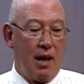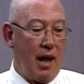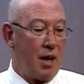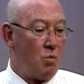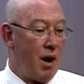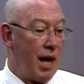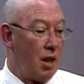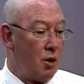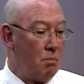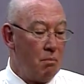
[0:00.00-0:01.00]
And
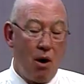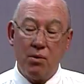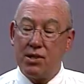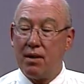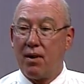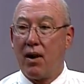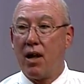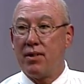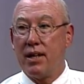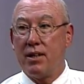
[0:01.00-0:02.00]
while most of our
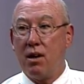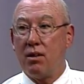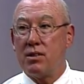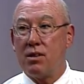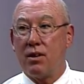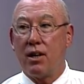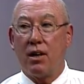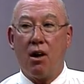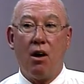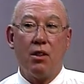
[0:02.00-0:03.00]
healthy adults are going to
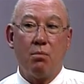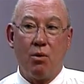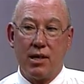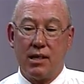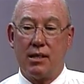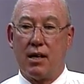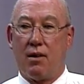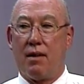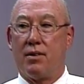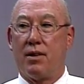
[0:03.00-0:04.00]
call the Poison
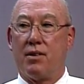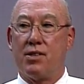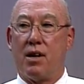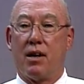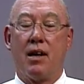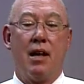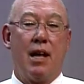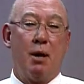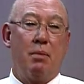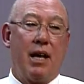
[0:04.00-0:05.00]
Center after they're stung,
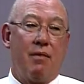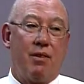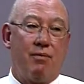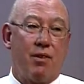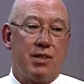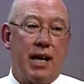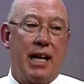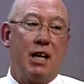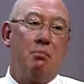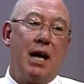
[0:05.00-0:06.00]
be given first aid,
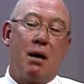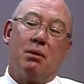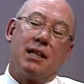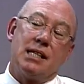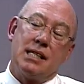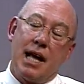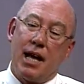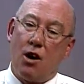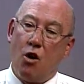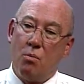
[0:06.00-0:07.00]
and be able to stay
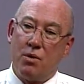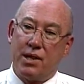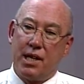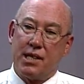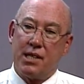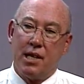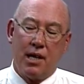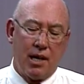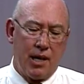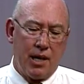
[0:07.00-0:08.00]
at home with this,
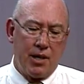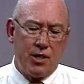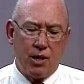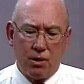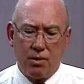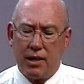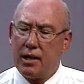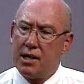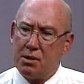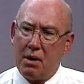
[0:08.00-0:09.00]
children, and
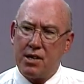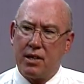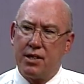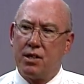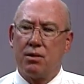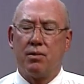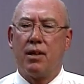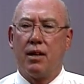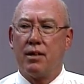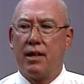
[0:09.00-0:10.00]
especially children
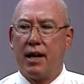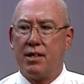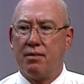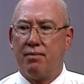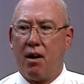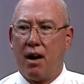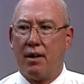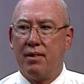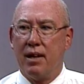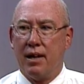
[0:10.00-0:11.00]
under the age of 5,
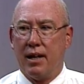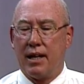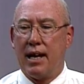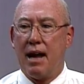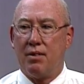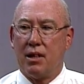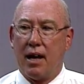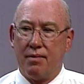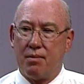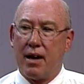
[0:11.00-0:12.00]
can have a
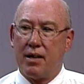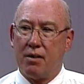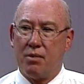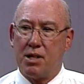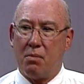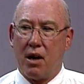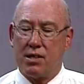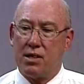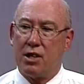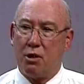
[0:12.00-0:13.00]
life-threatening
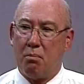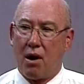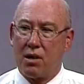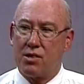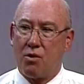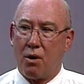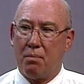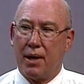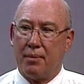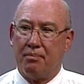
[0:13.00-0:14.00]
response to the bark
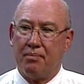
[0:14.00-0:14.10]
scorpion.